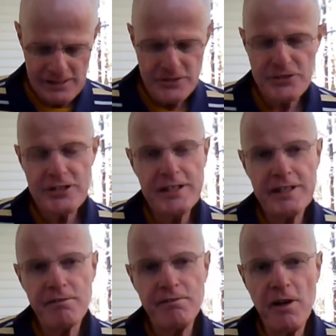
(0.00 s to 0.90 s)
The seed
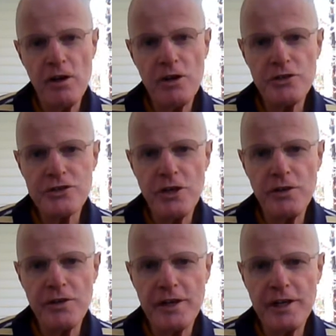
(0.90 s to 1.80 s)
that falls
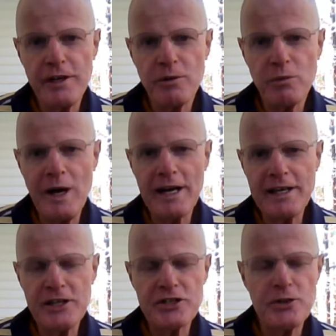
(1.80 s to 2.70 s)
on the
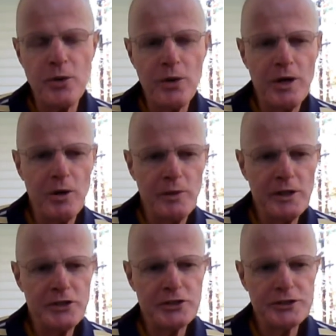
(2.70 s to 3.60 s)
rocky soil,
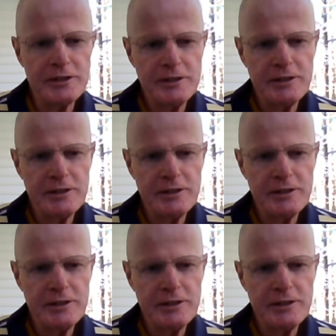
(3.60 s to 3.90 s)
which